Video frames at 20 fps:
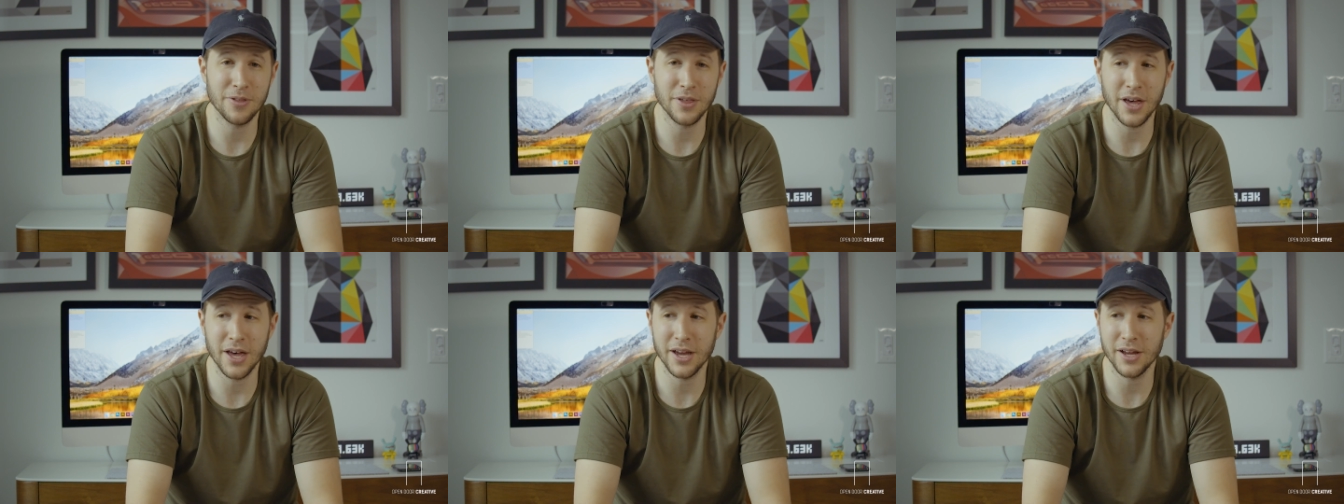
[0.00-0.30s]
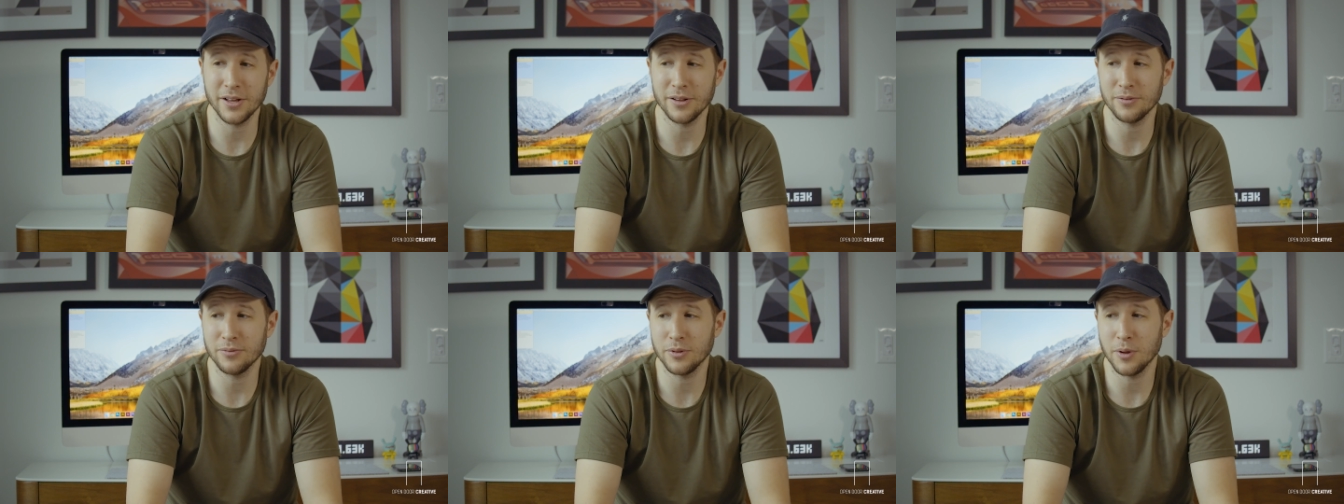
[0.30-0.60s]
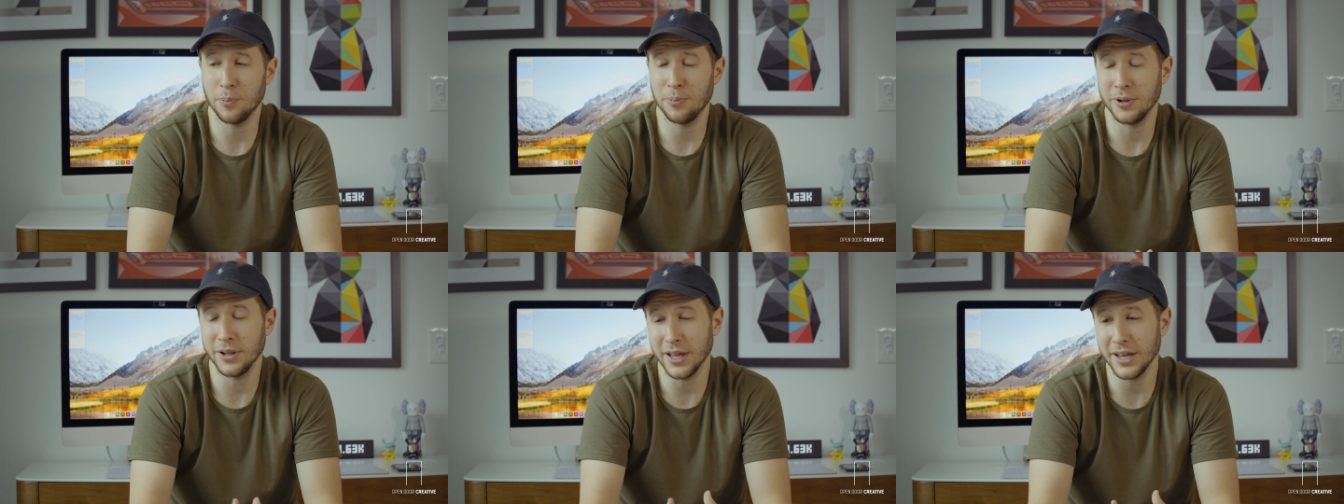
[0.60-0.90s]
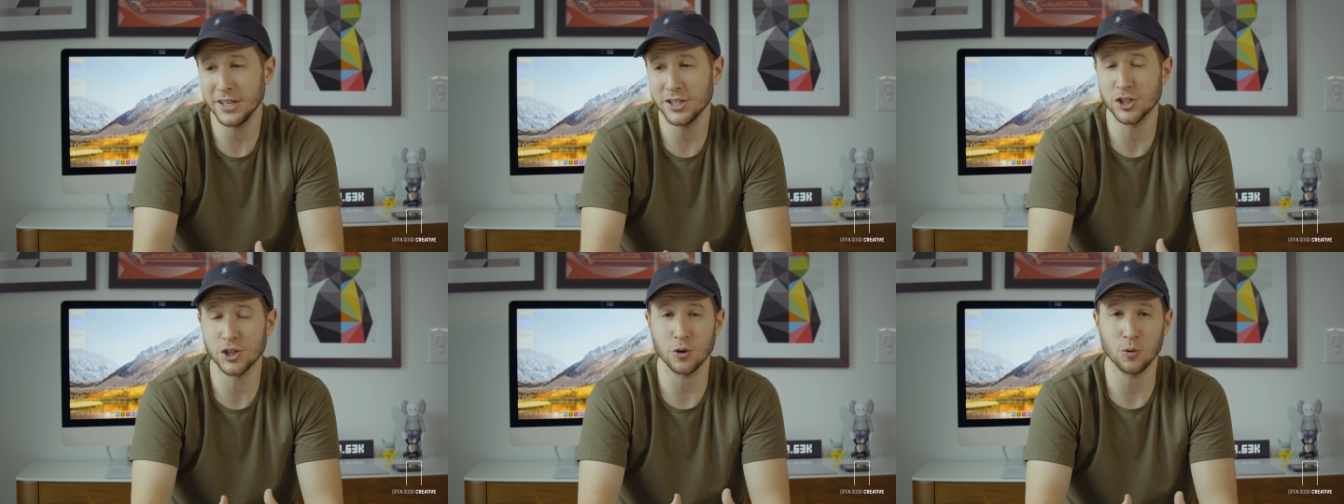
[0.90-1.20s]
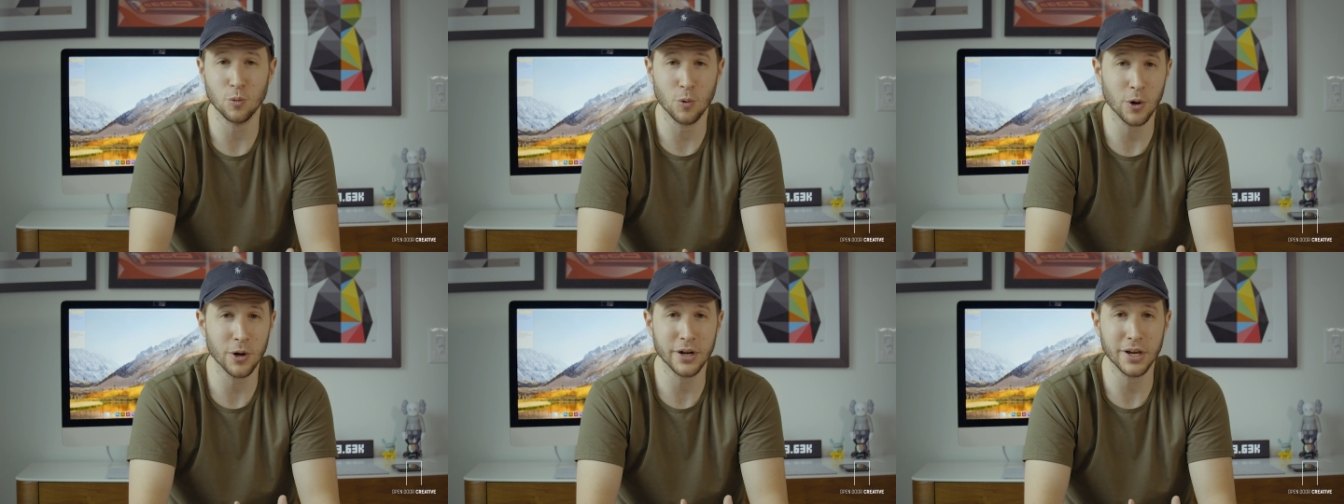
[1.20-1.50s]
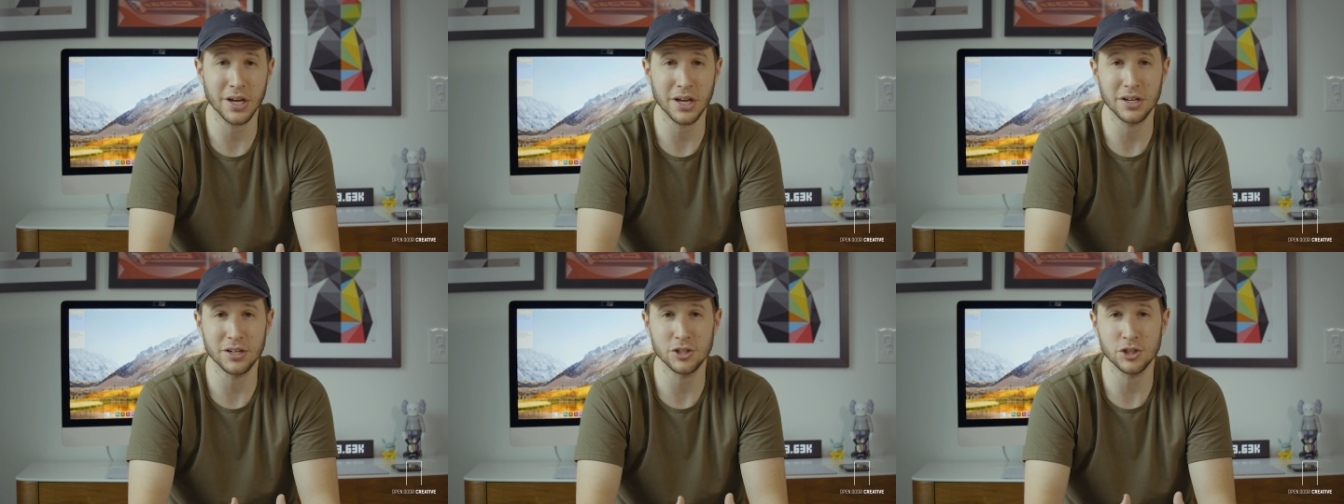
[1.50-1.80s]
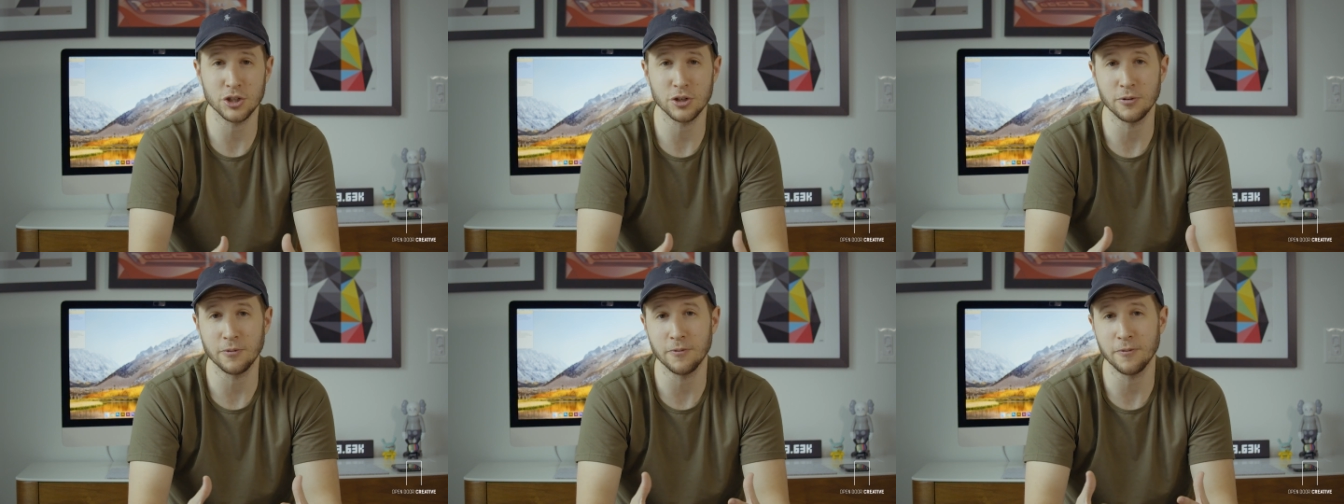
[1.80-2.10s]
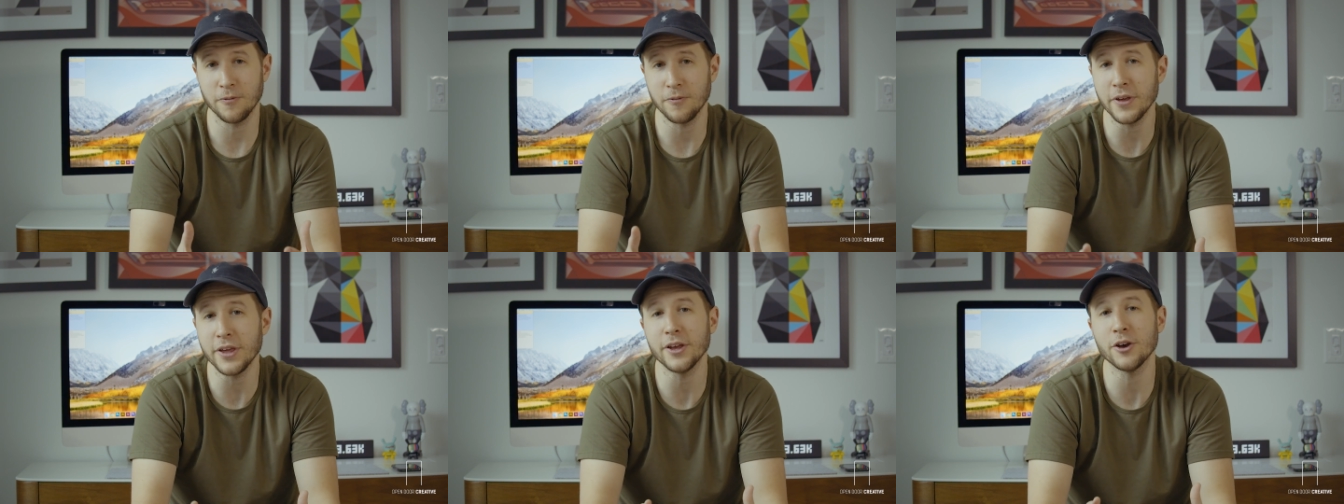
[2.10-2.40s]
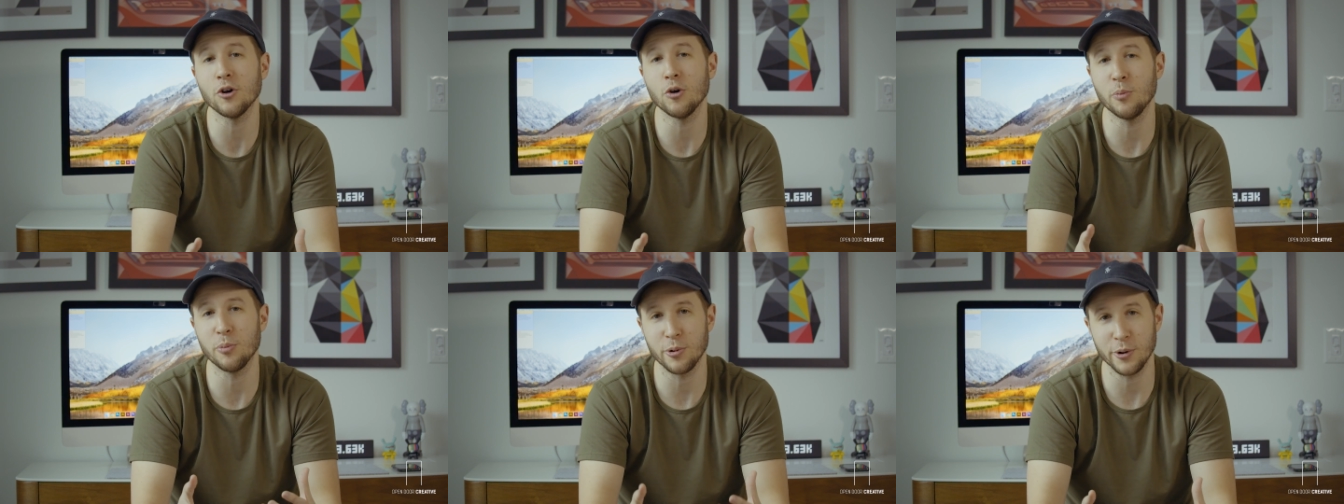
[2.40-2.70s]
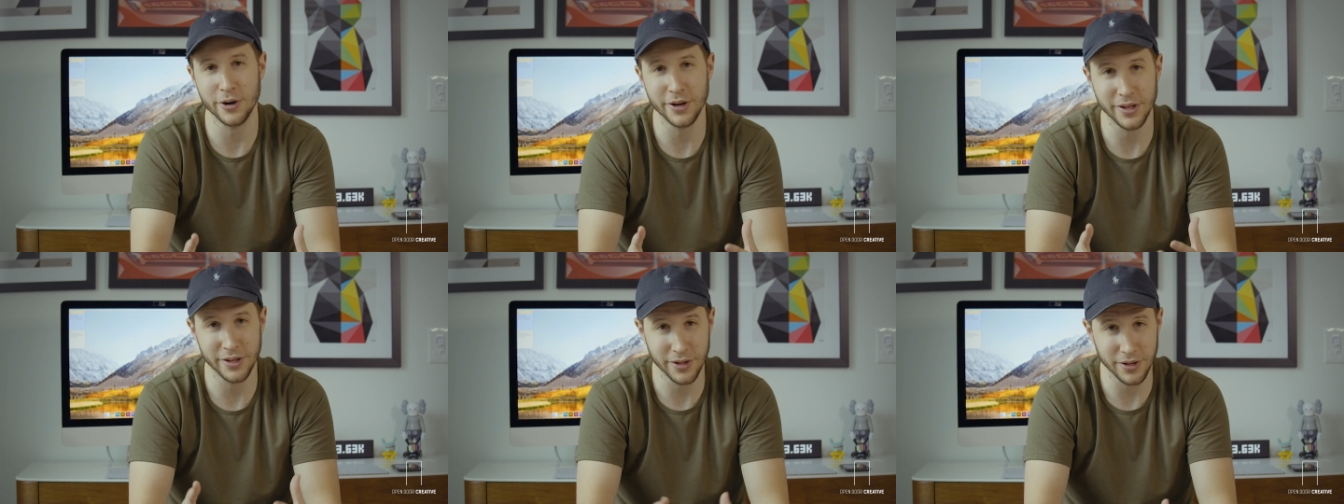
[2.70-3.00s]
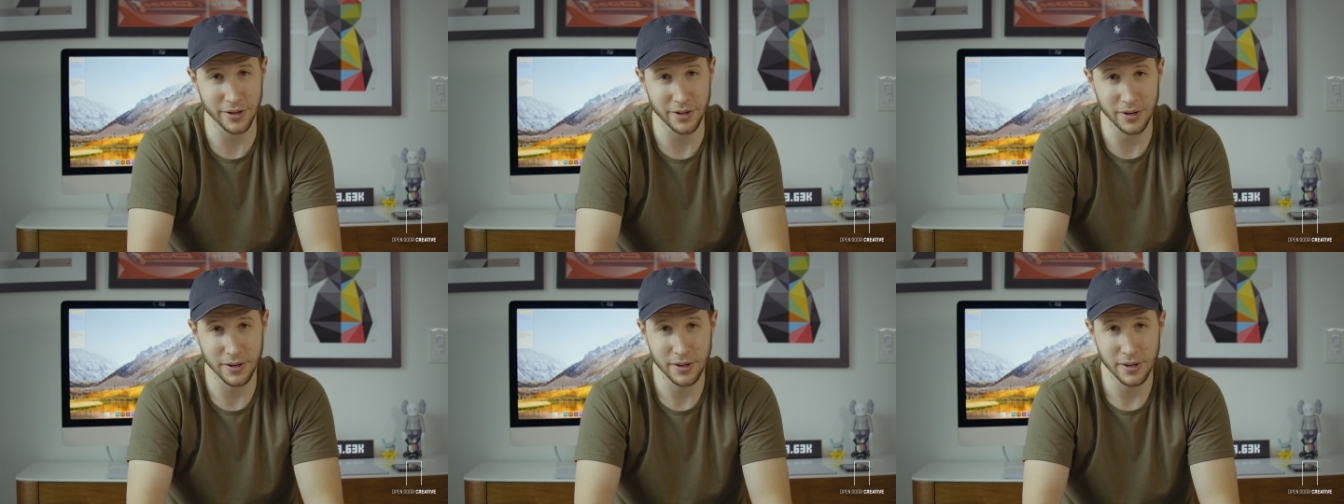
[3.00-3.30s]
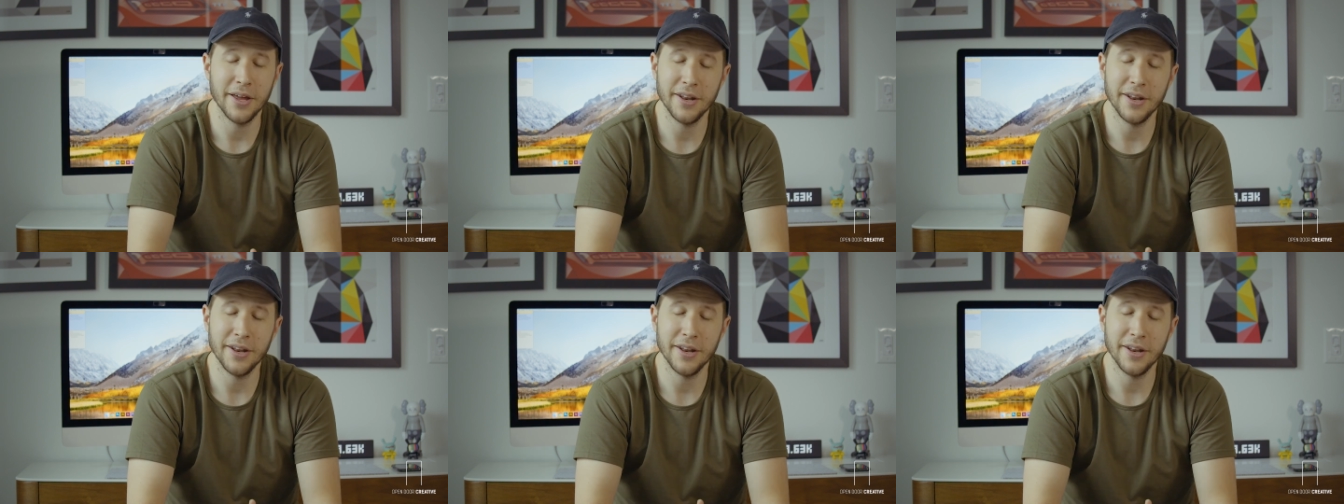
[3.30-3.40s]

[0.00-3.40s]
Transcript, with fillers: that the place you're working should feel pretty good.